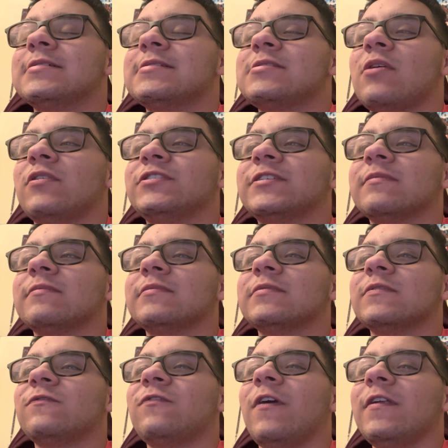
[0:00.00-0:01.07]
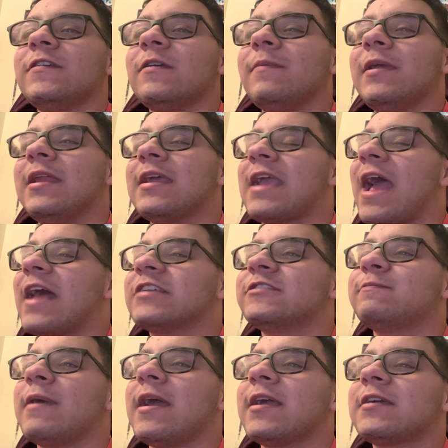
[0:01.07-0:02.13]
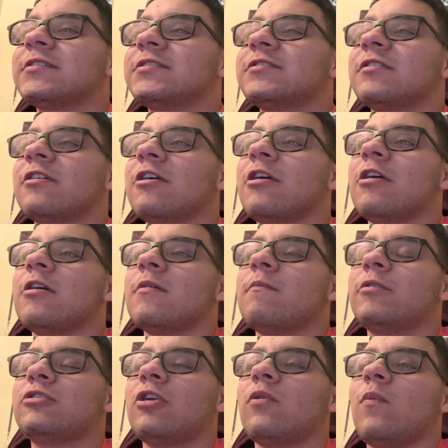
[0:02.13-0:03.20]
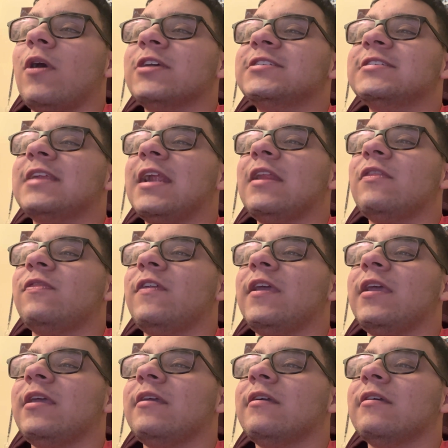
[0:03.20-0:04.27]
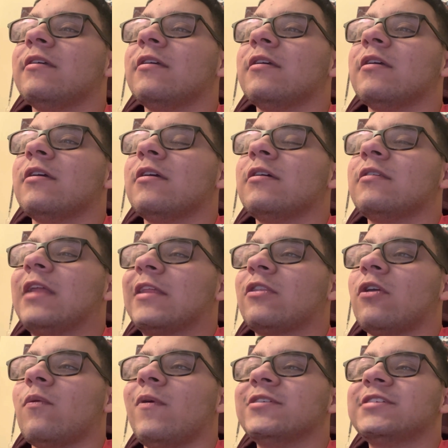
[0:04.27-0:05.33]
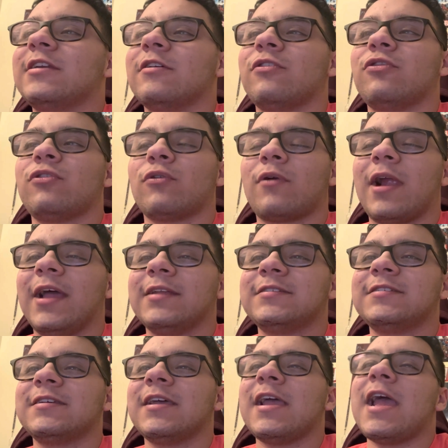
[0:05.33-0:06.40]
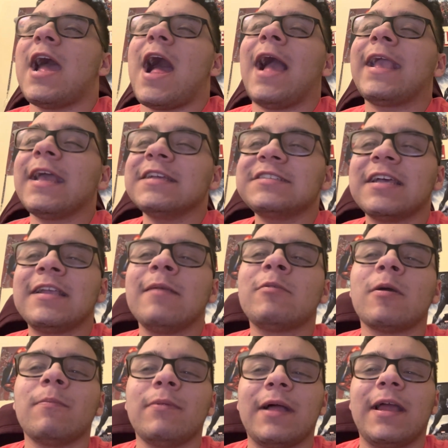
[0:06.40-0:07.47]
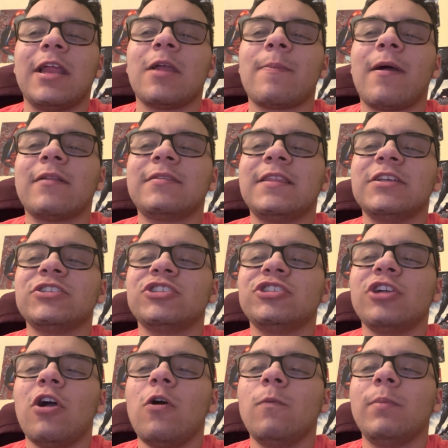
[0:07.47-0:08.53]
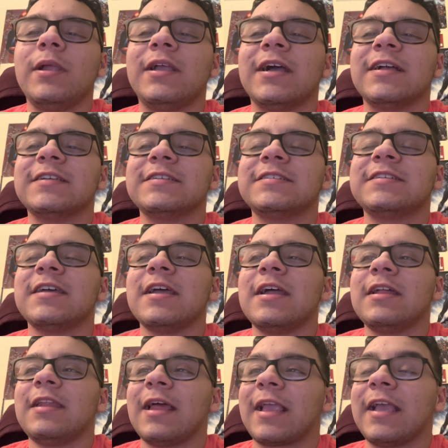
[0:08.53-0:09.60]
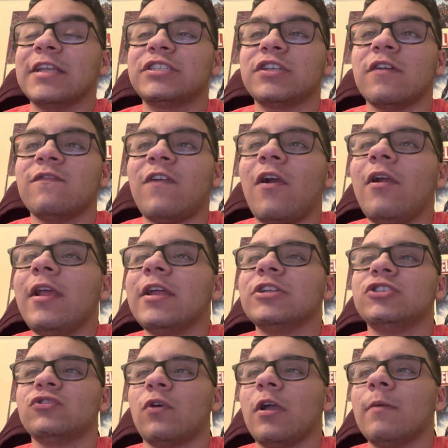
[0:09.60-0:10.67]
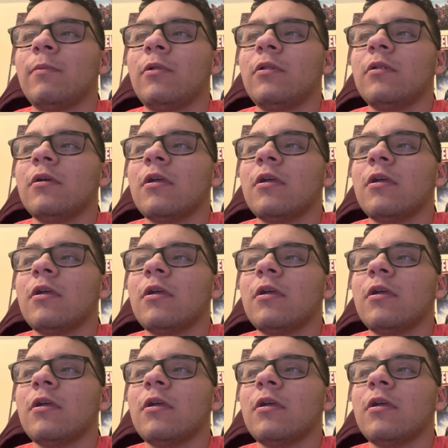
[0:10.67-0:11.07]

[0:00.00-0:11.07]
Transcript: there were some fun comedic aspects, but there wasn't anything like there wasn't a threat. I guess I keep complaining about this show because like it's very enjoyable,